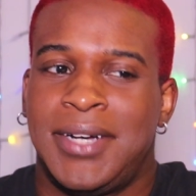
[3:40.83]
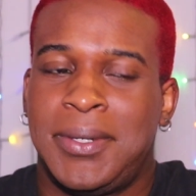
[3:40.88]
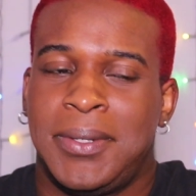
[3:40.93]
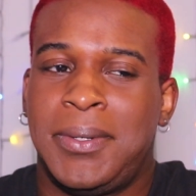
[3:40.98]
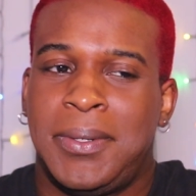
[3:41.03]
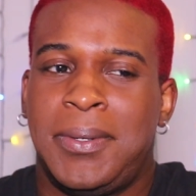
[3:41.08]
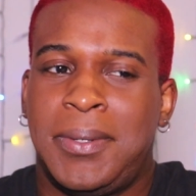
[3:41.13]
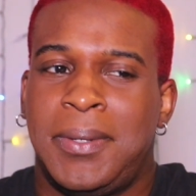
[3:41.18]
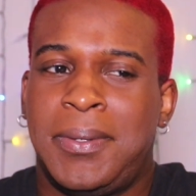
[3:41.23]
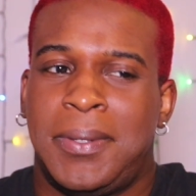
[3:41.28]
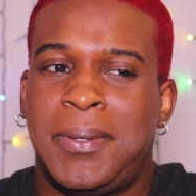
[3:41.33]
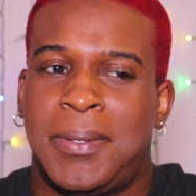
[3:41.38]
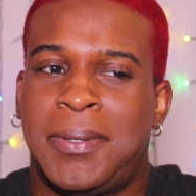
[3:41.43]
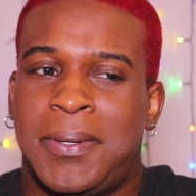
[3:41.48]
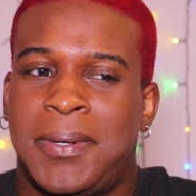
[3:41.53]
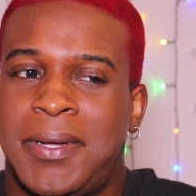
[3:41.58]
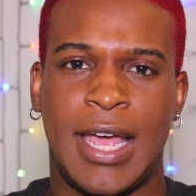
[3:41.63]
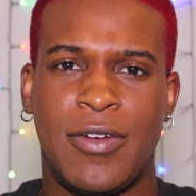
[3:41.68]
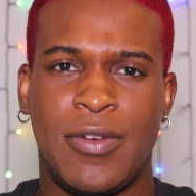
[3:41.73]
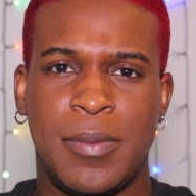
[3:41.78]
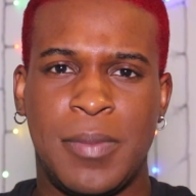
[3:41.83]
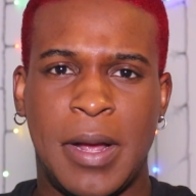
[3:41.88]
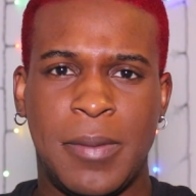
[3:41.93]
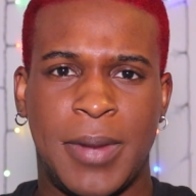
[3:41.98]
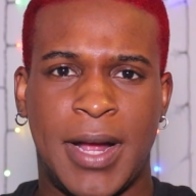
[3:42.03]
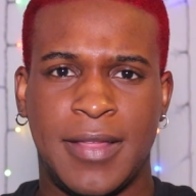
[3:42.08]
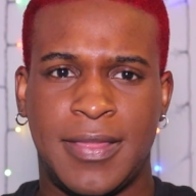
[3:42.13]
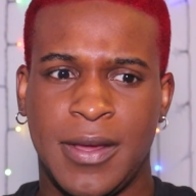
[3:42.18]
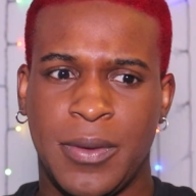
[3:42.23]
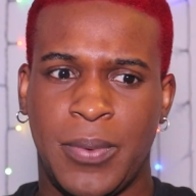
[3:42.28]
Ooh. And
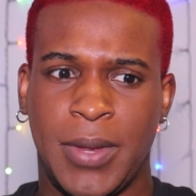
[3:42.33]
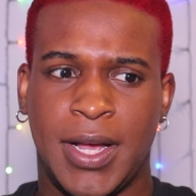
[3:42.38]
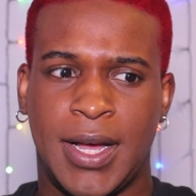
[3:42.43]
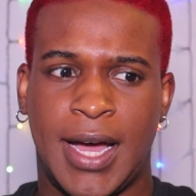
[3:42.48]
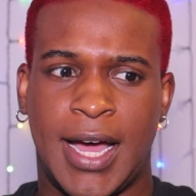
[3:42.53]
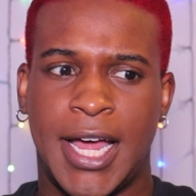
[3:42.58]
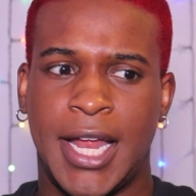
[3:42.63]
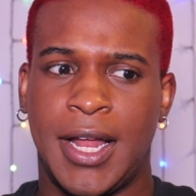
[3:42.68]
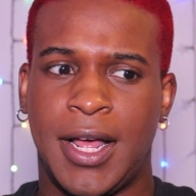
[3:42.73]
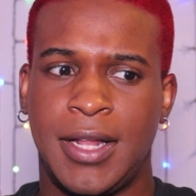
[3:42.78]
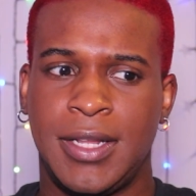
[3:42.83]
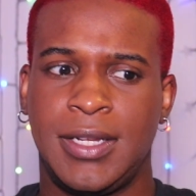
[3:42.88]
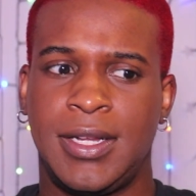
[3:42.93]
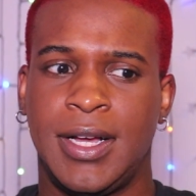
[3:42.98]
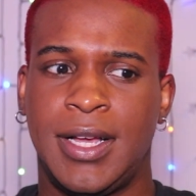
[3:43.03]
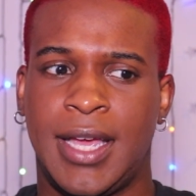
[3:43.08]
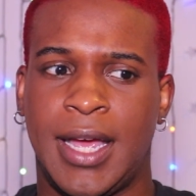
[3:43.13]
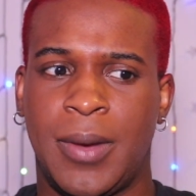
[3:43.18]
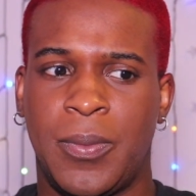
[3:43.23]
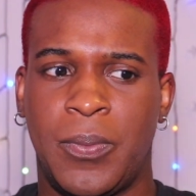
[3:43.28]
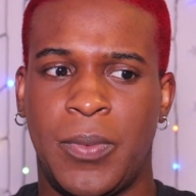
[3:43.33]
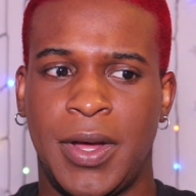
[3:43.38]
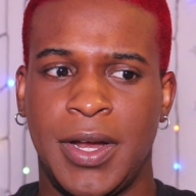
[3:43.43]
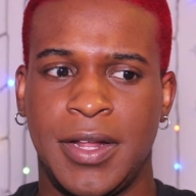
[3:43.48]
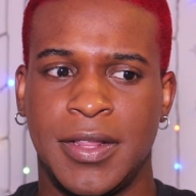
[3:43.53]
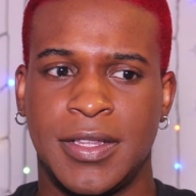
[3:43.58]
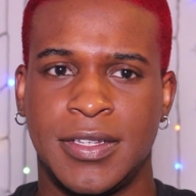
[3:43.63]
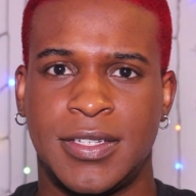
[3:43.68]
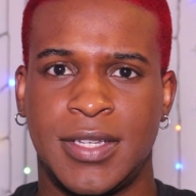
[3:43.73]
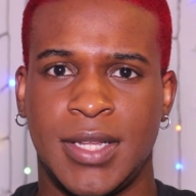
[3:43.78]
remember, I think we got a look at one
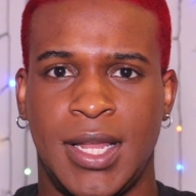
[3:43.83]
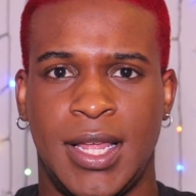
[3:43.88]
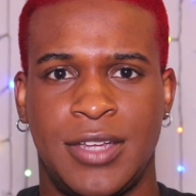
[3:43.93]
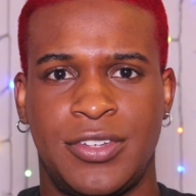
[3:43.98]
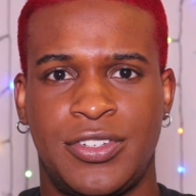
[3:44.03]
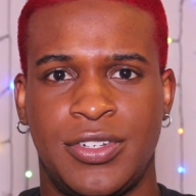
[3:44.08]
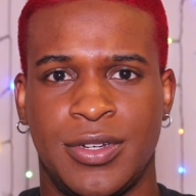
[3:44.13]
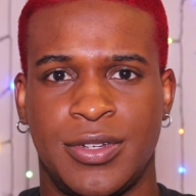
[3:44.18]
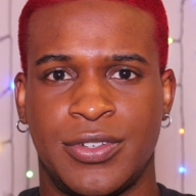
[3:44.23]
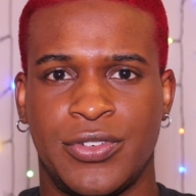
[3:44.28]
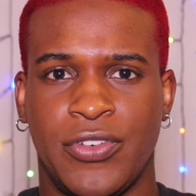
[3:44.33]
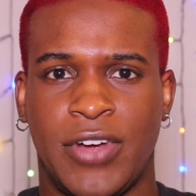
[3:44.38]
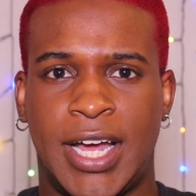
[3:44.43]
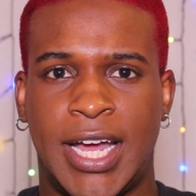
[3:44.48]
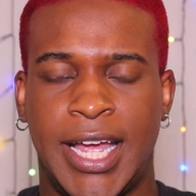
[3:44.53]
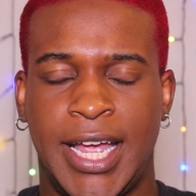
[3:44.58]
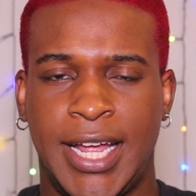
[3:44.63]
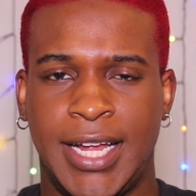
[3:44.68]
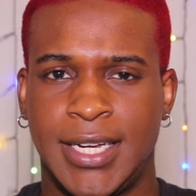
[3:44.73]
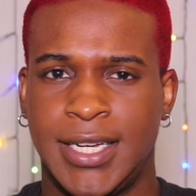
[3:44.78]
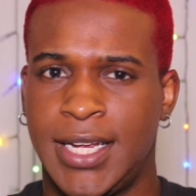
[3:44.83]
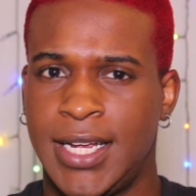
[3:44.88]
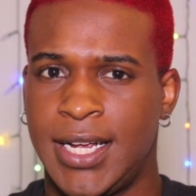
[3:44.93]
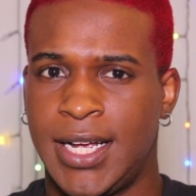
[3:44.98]
of the Celestials, right?